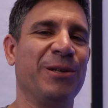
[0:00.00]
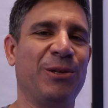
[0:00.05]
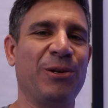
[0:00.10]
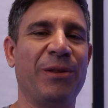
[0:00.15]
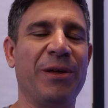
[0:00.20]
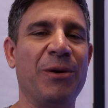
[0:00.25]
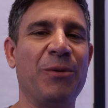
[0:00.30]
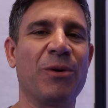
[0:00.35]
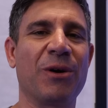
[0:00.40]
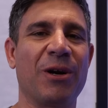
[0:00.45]

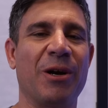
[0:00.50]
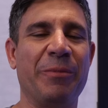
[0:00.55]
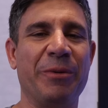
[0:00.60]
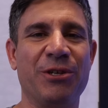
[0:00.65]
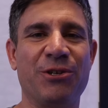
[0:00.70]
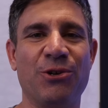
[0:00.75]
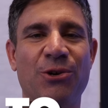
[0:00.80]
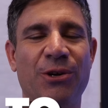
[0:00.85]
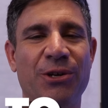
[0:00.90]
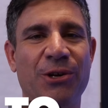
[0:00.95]
Today we're gonna be
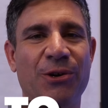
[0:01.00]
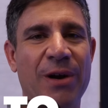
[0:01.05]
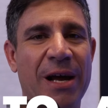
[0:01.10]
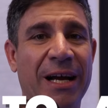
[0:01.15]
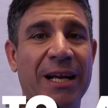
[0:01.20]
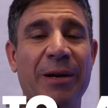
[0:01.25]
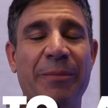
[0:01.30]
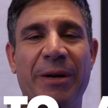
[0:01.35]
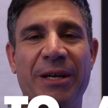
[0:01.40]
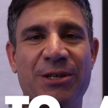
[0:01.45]
showing you an
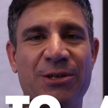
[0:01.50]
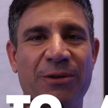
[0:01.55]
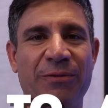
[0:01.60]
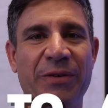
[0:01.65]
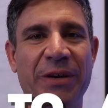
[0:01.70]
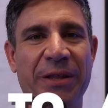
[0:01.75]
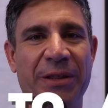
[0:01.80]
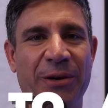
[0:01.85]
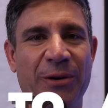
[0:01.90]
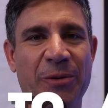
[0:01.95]
acclimation
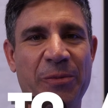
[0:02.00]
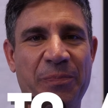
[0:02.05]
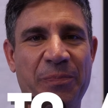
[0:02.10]
video.